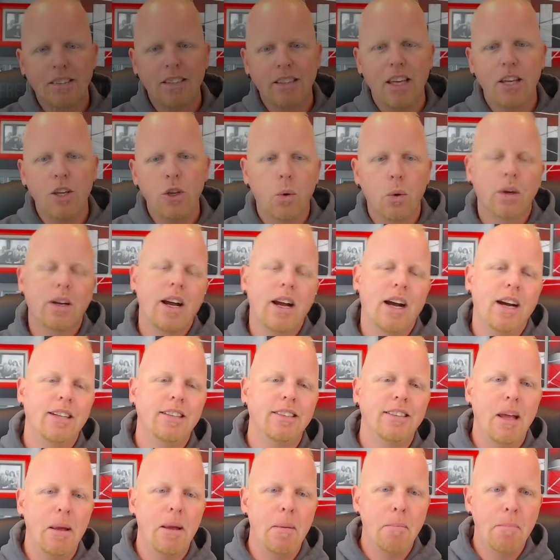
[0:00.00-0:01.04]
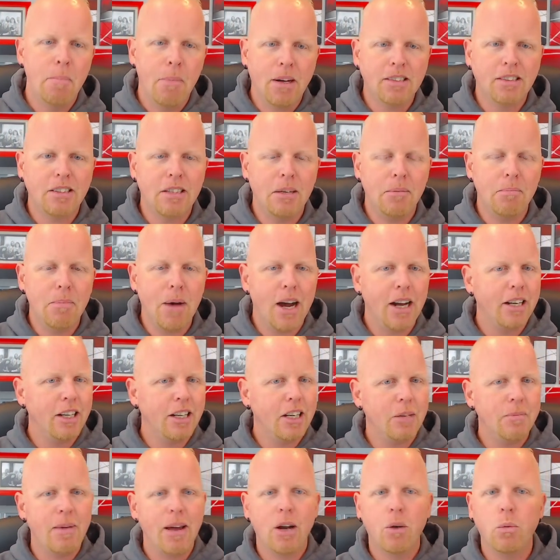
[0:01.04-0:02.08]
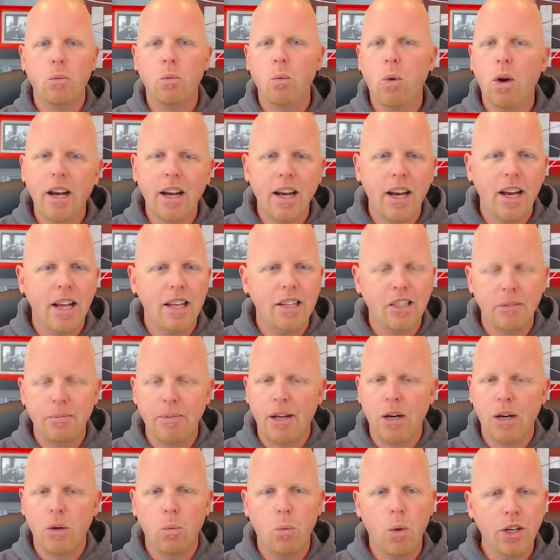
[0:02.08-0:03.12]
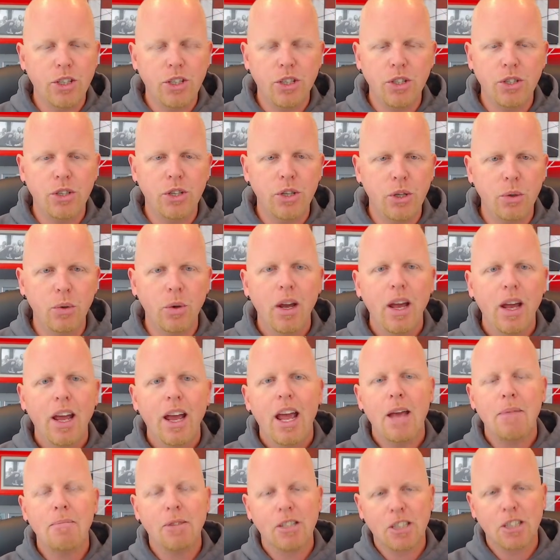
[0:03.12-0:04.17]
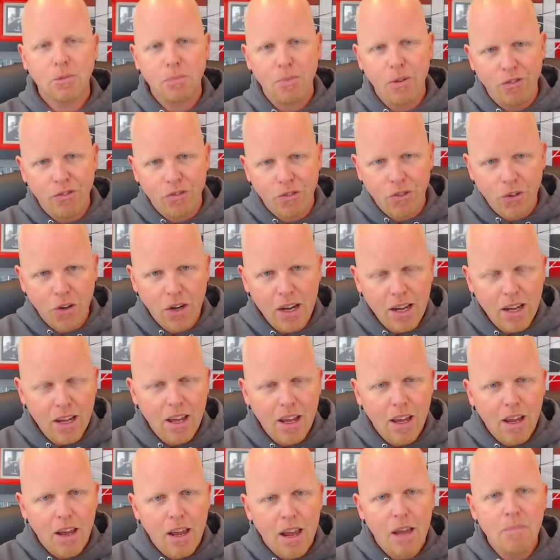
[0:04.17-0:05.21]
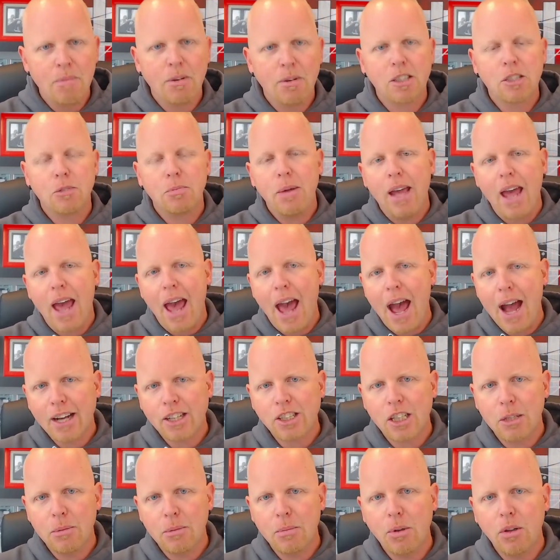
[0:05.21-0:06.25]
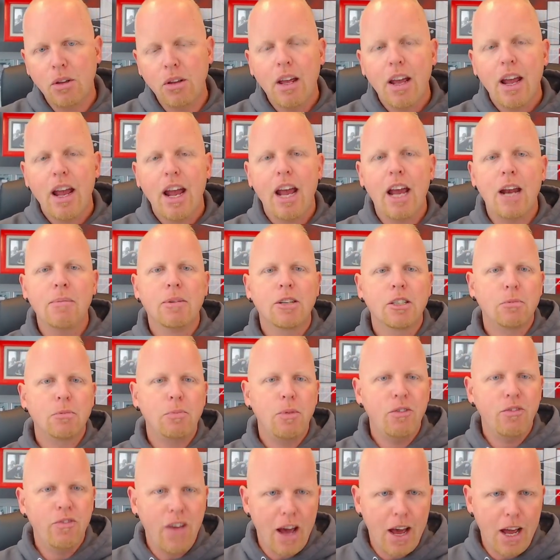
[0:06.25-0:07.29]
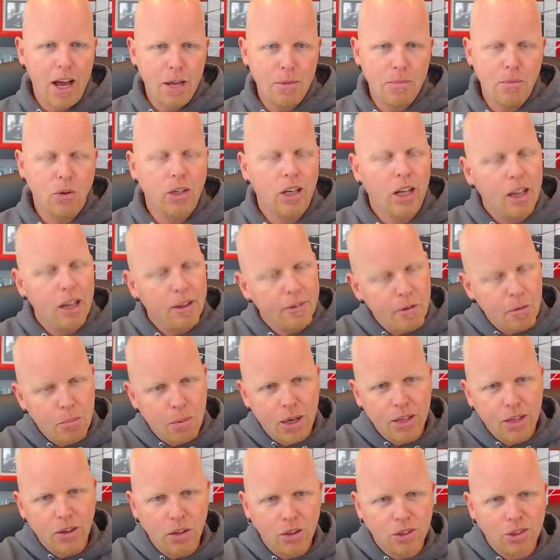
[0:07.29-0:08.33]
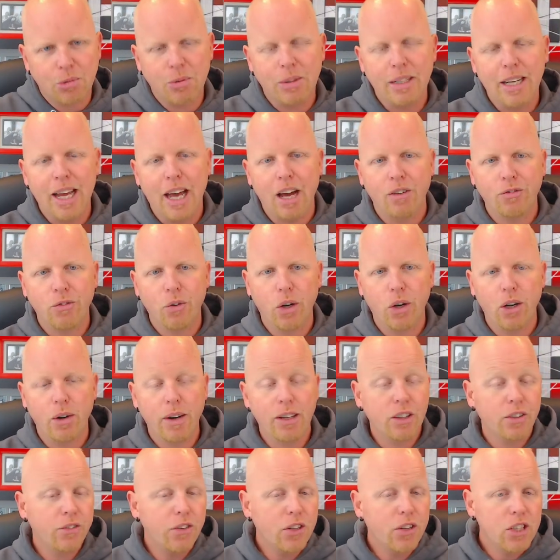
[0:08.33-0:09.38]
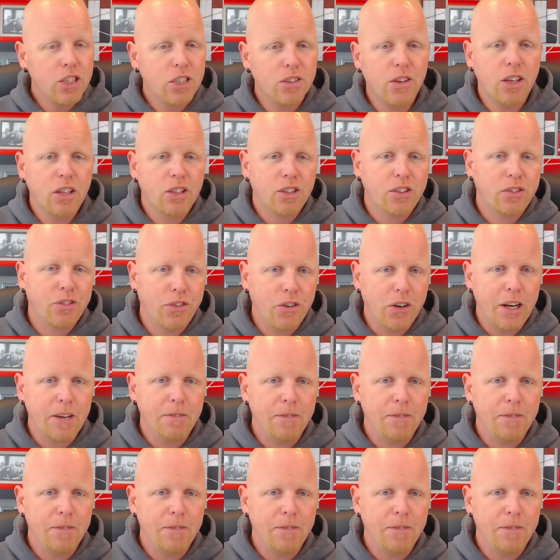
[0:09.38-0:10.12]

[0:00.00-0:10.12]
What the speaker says: your content must embody no matter what it is, no matter what you do. It must be free, it must be actionable, and it must be valuable. Now let me break those 3 down for you, right? The first of all is free.